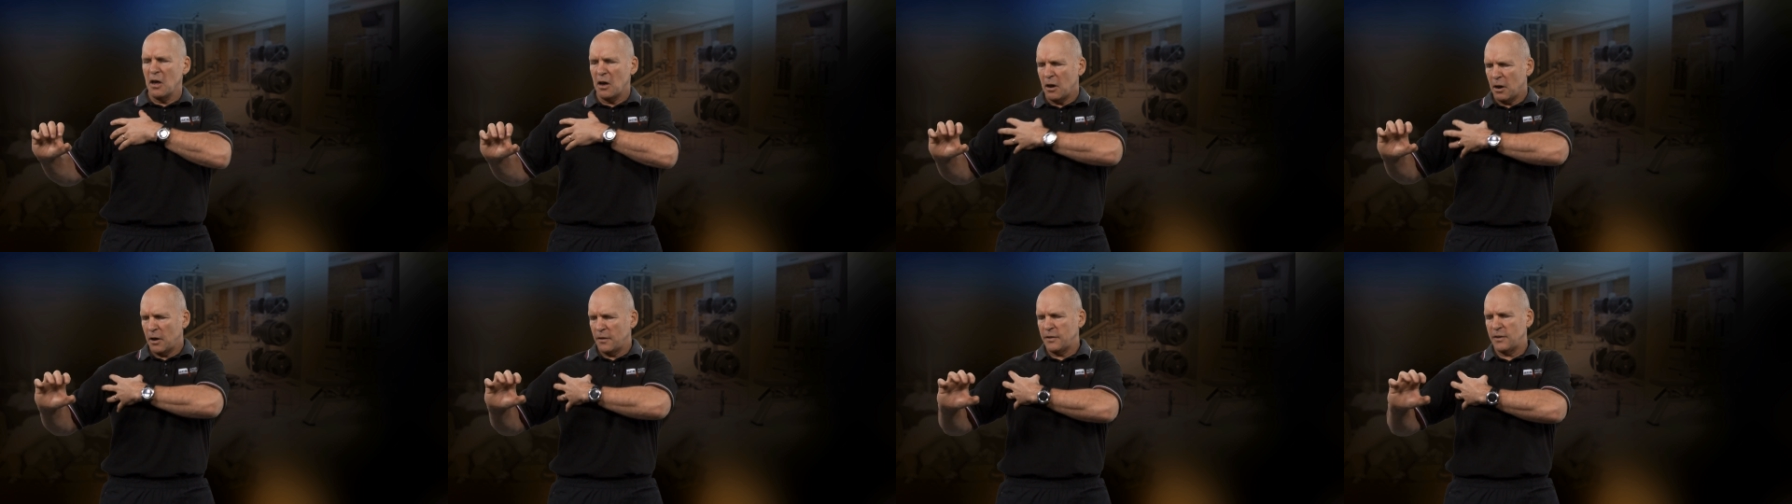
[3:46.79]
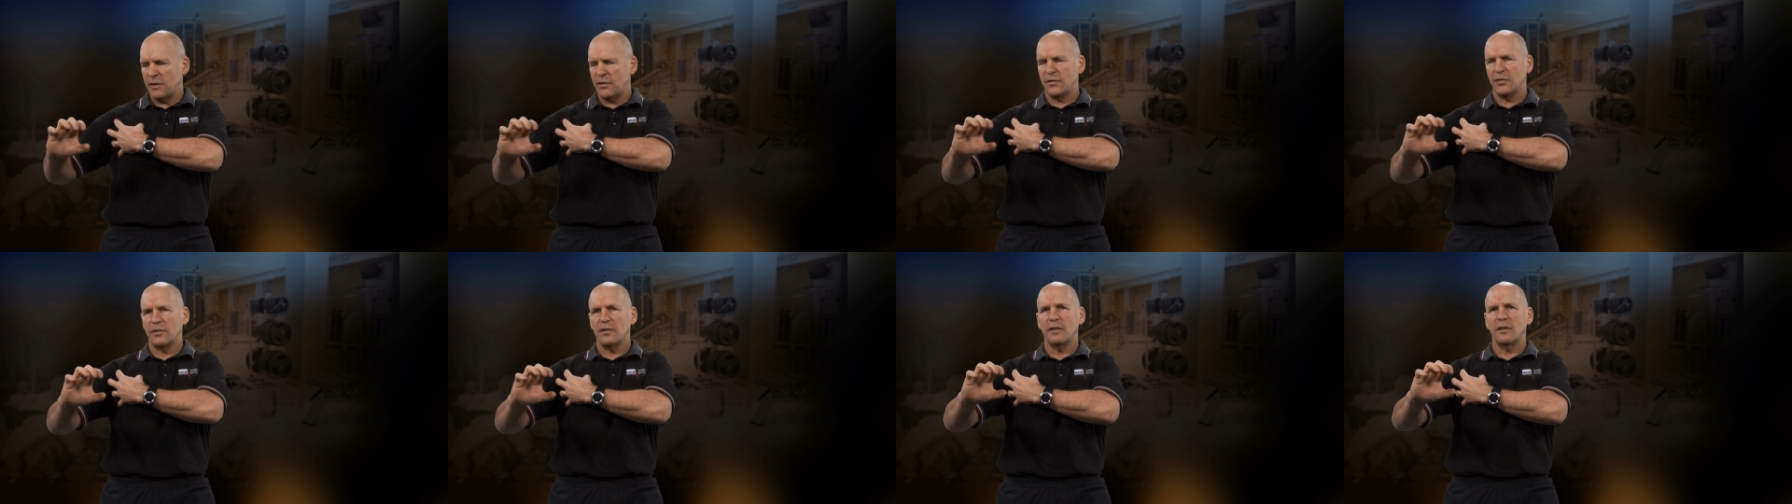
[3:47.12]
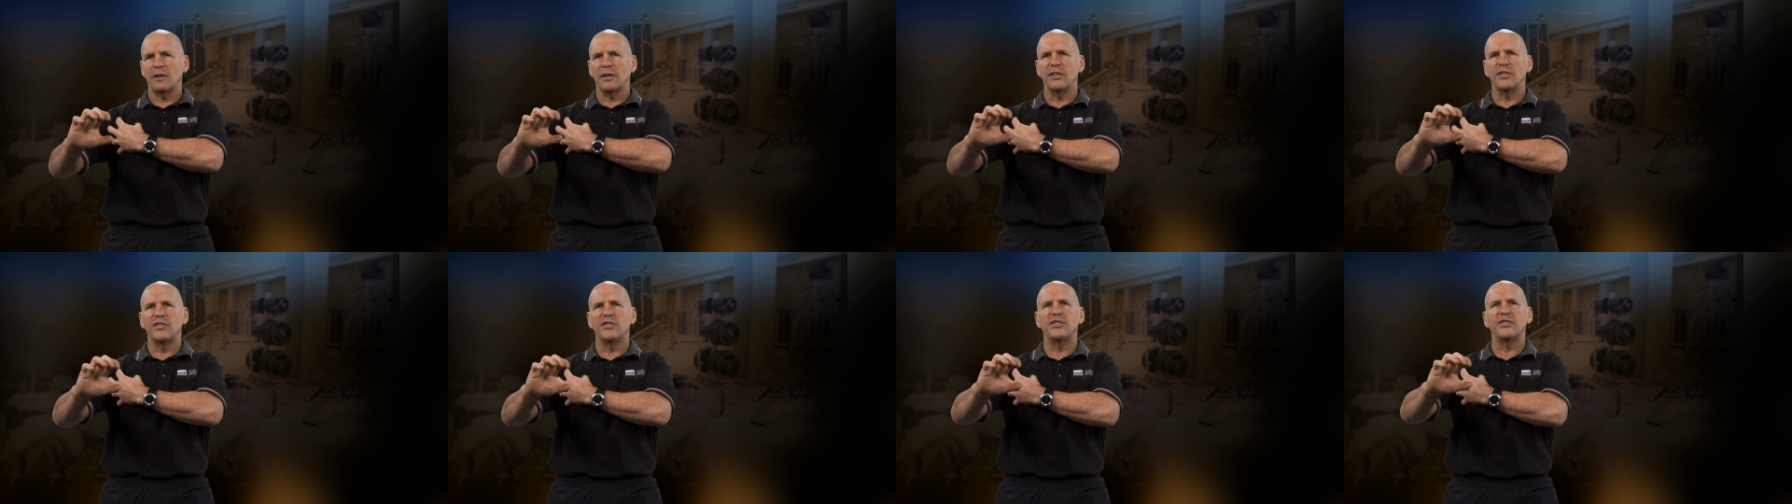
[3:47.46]
on these
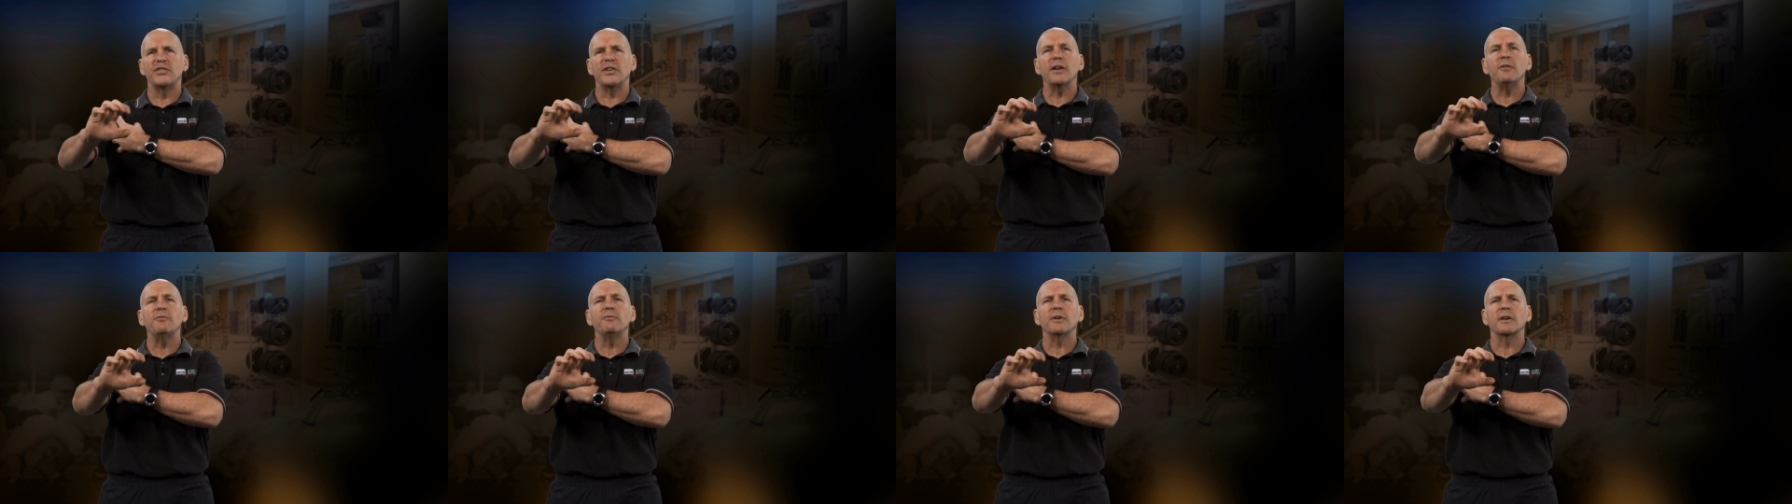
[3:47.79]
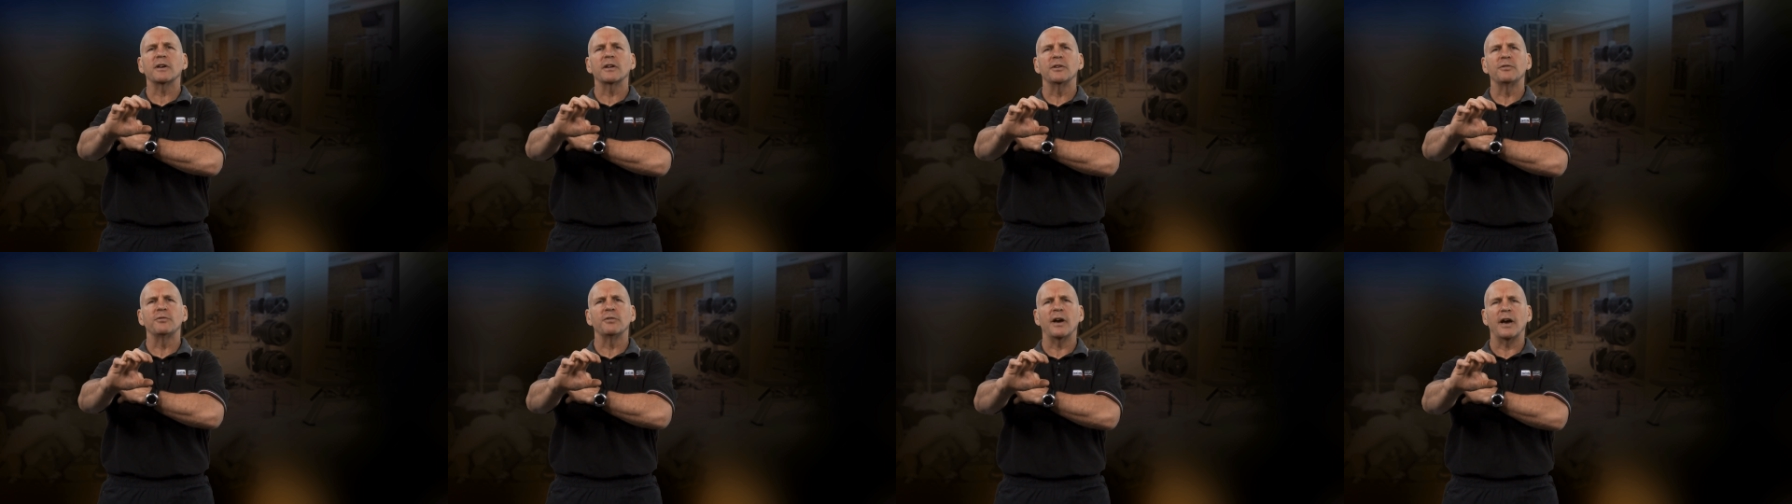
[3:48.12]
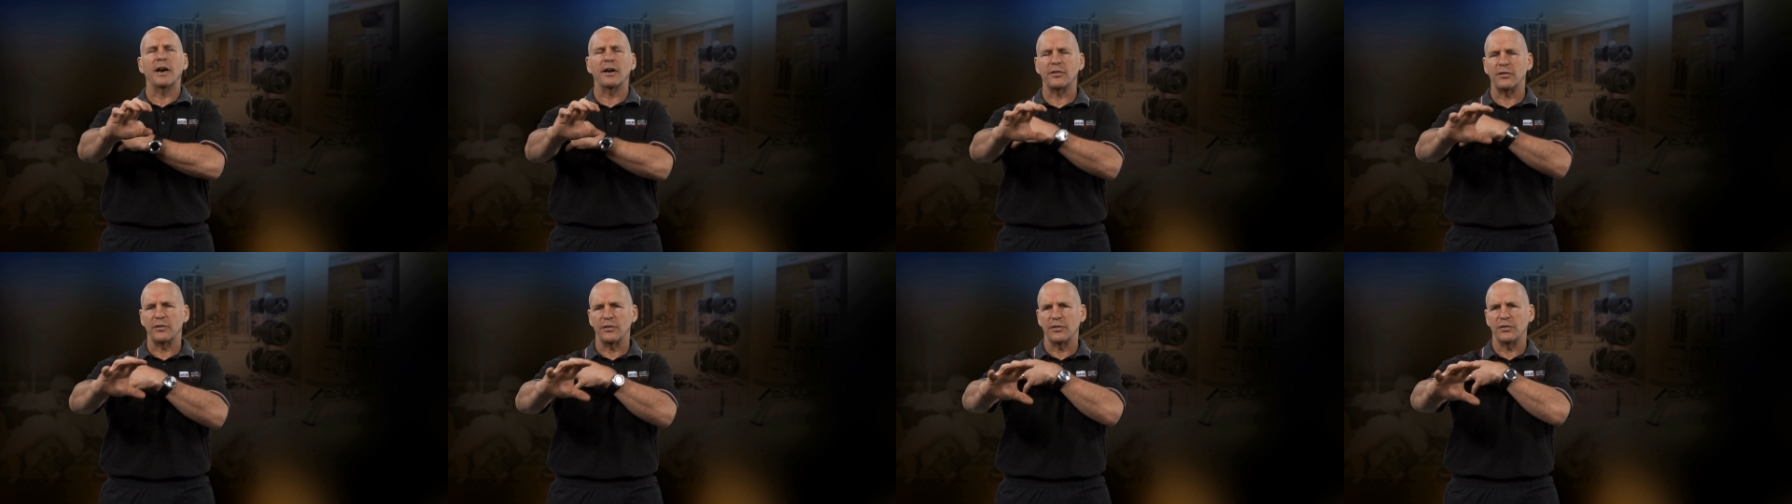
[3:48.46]
concentric
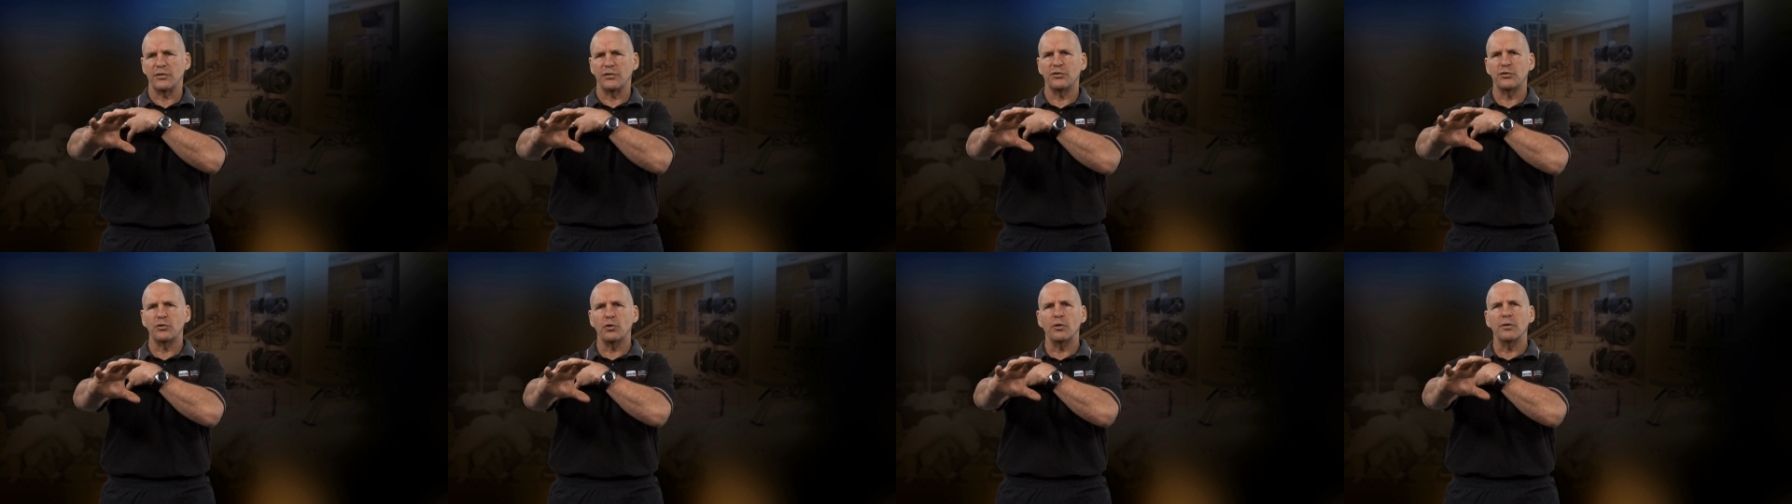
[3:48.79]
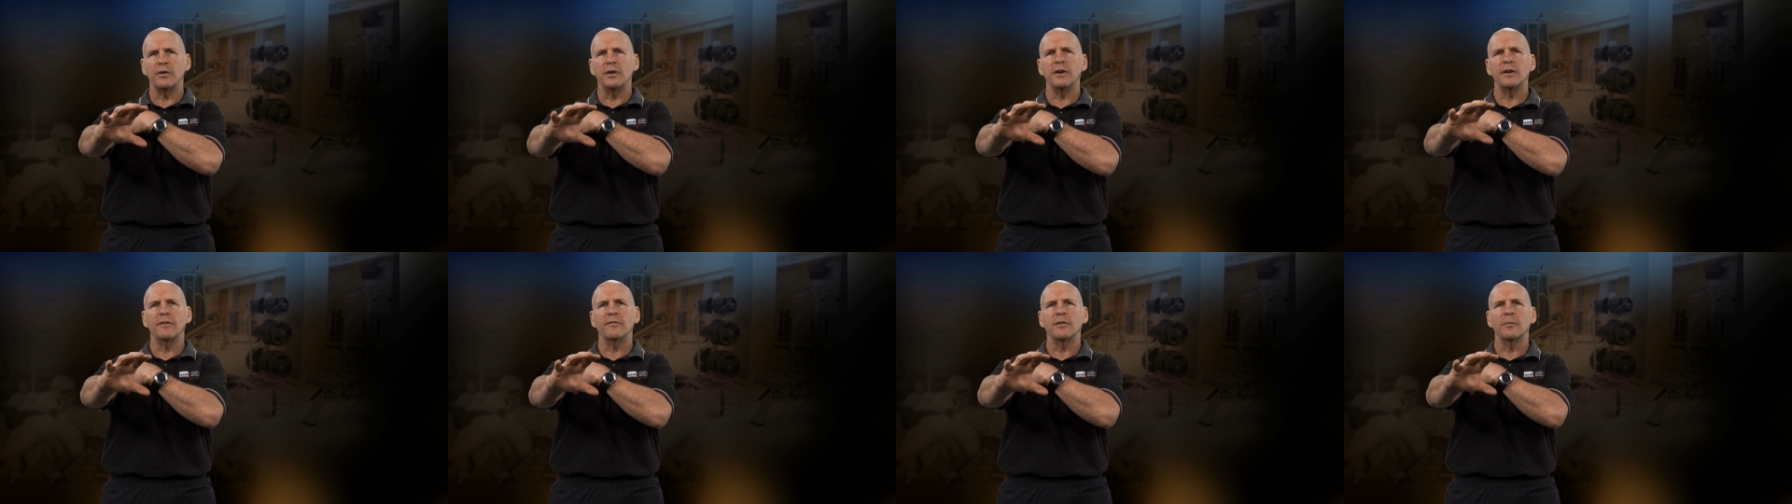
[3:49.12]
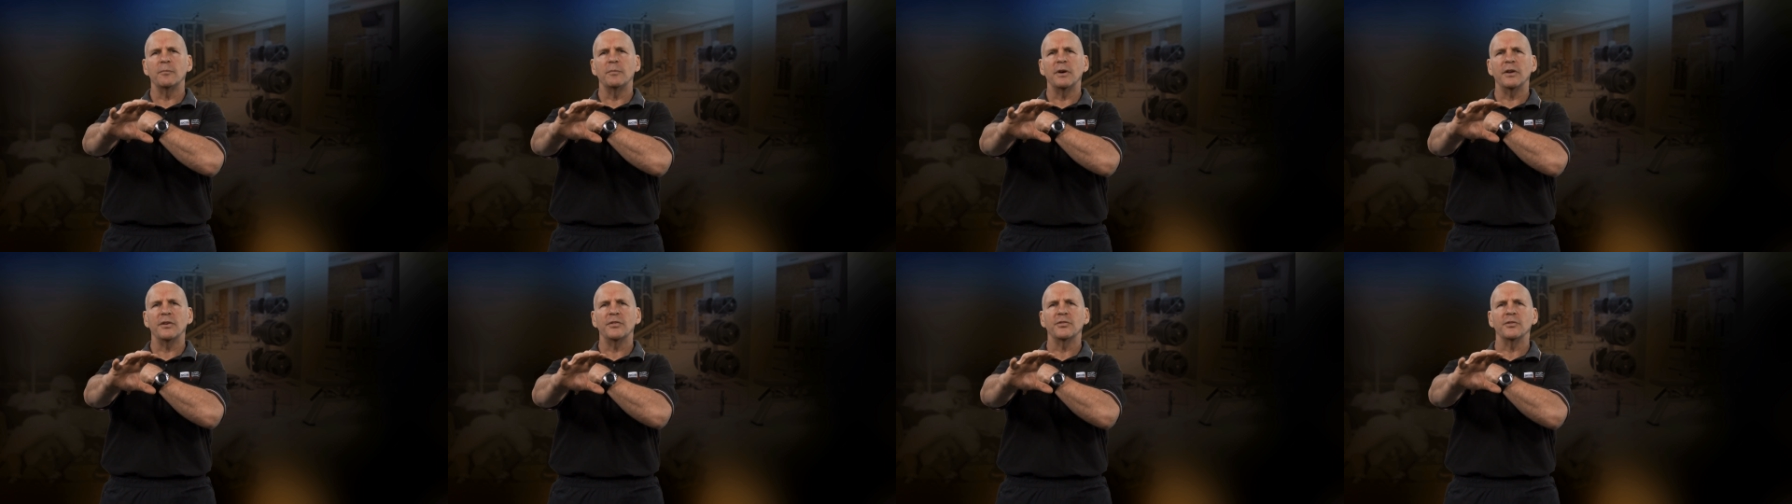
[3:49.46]
contractions, shortening of the
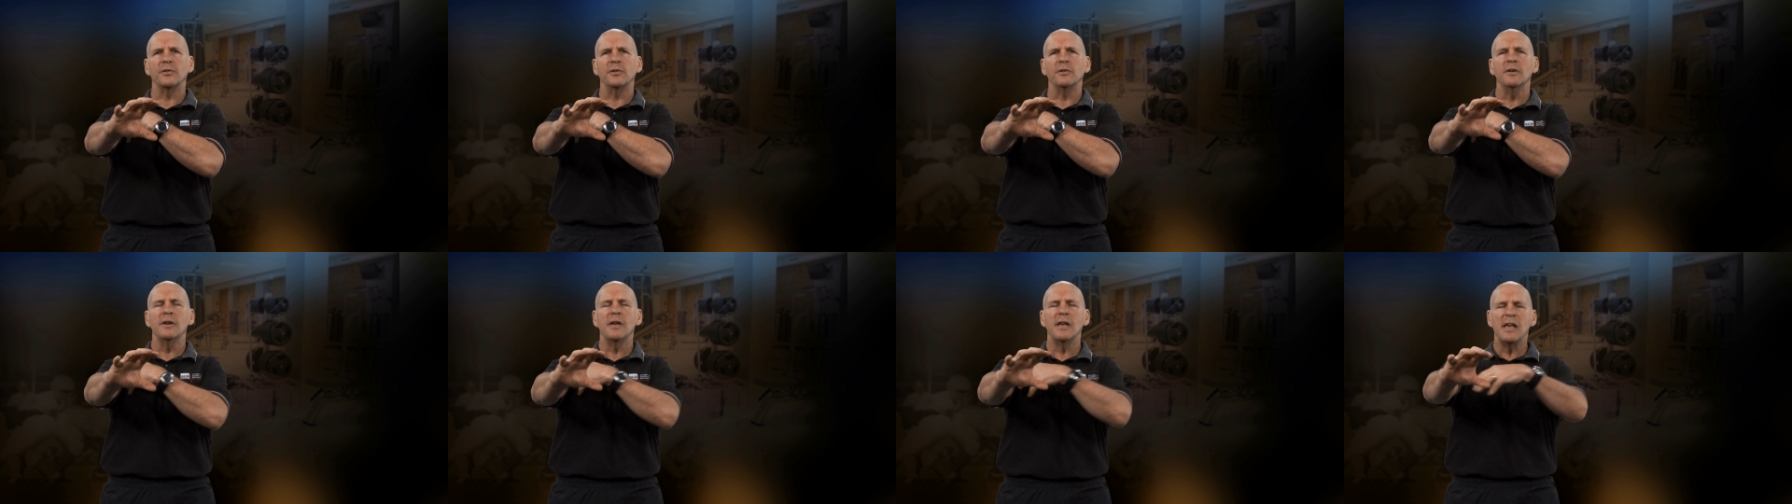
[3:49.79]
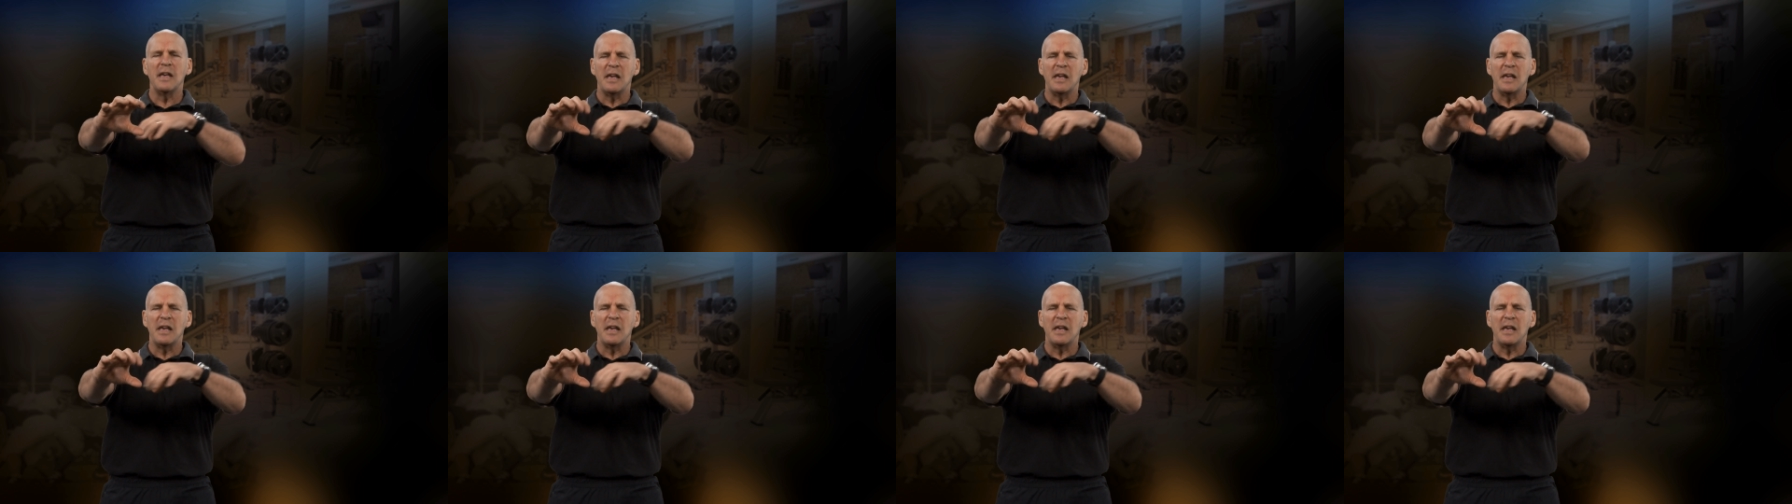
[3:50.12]
muscle,